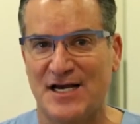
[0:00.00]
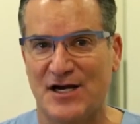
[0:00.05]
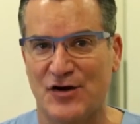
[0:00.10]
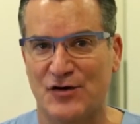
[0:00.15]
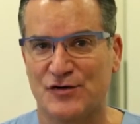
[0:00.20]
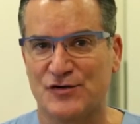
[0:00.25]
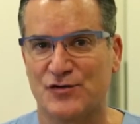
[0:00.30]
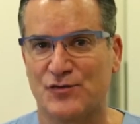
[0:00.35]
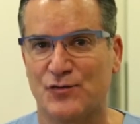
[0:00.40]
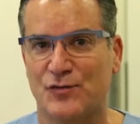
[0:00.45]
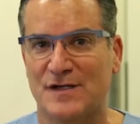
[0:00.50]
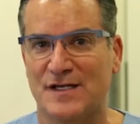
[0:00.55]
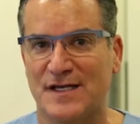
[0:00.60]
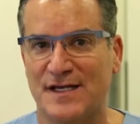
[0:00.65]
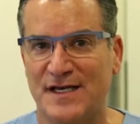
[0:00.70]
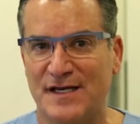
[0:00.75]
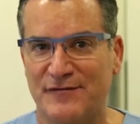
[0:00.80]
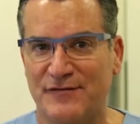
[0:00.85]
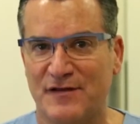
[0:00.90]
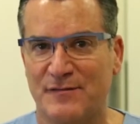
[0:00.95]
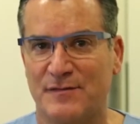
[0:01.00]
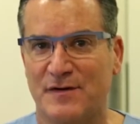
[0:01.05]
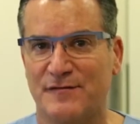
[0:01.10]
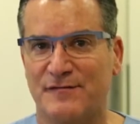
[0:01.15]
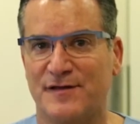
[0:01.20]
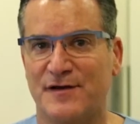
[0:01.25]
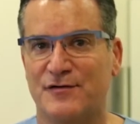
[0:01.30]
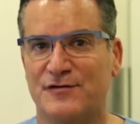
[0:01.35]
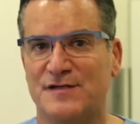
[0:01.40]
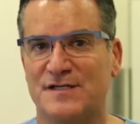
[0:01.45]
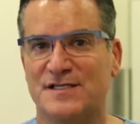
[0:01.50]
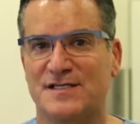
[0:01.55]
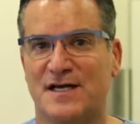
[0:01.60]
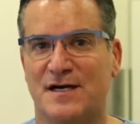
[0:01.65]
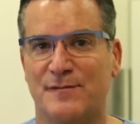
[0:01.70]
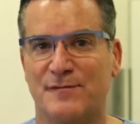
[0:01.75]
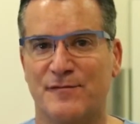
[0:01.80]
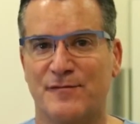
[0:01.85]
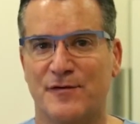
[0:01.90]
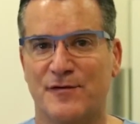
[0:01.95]
here to relieve them of their
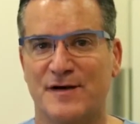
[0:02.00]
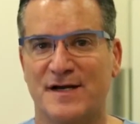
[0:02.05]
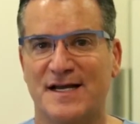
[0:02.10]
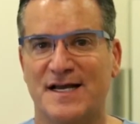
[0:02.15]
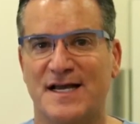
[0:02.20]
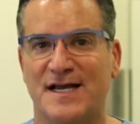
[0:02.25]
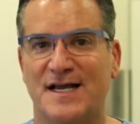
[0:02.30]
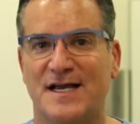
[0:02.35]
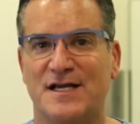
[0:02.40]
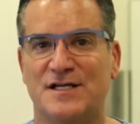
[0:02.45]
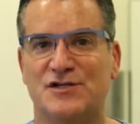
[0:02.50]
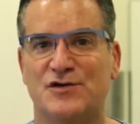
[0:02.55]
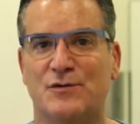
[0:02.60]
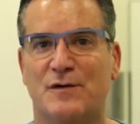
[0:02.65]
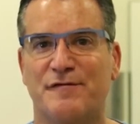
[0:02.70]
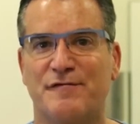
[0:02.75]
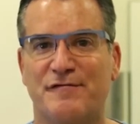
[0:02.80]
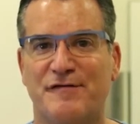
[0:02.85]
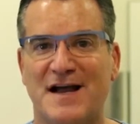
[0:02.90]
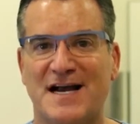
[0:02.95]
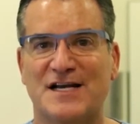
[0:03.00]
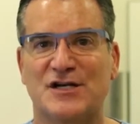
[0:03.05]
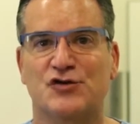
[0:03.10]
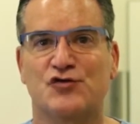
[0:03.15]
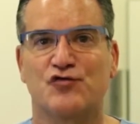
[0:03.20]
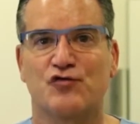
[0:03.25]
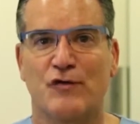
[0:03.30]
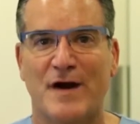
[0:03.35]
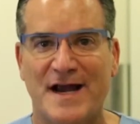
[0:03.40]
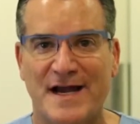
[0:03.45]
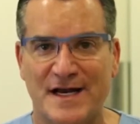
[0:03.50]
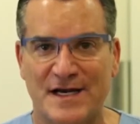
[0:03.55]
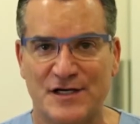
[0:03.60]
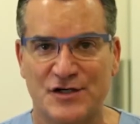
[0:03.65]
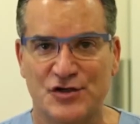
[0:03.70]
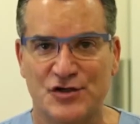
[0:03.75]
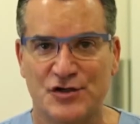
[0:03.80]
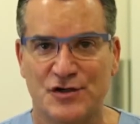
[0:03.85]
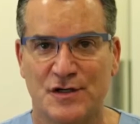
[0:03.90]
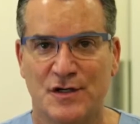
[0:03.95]
discomfort is to affect
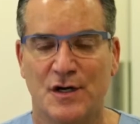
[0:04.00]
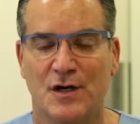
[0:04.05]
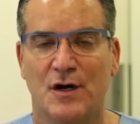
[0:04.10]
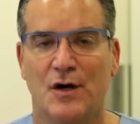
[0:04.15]
drainage,